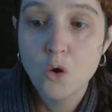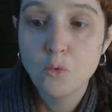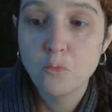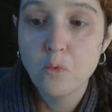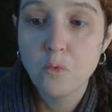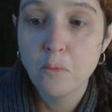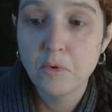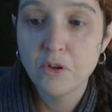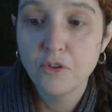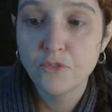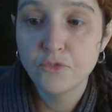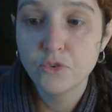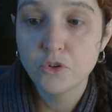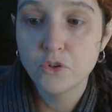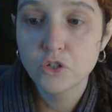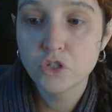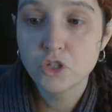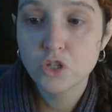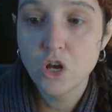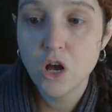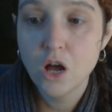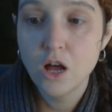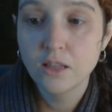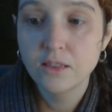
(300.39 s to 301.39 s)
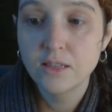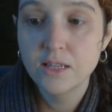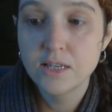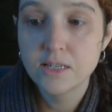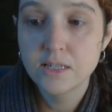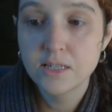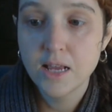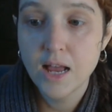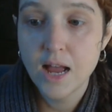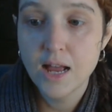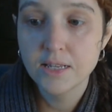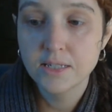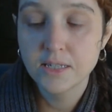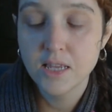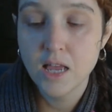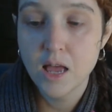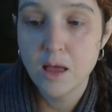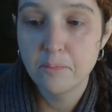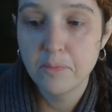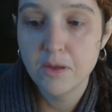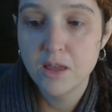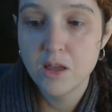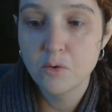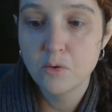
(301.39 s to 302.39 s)
When we first called these guys
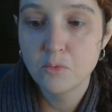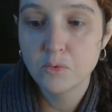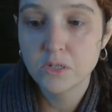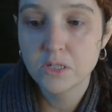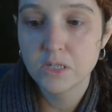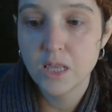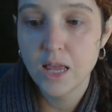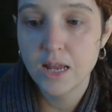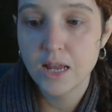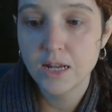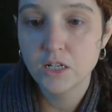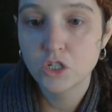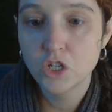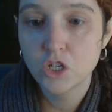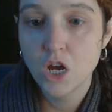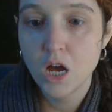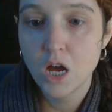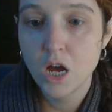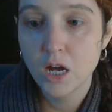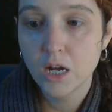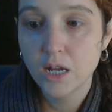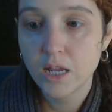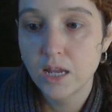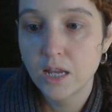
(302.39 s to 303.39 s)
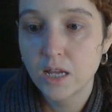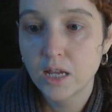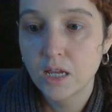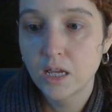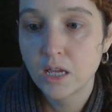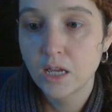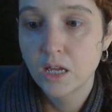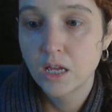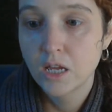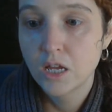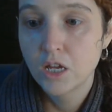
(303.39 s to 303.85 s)
up, it was like talking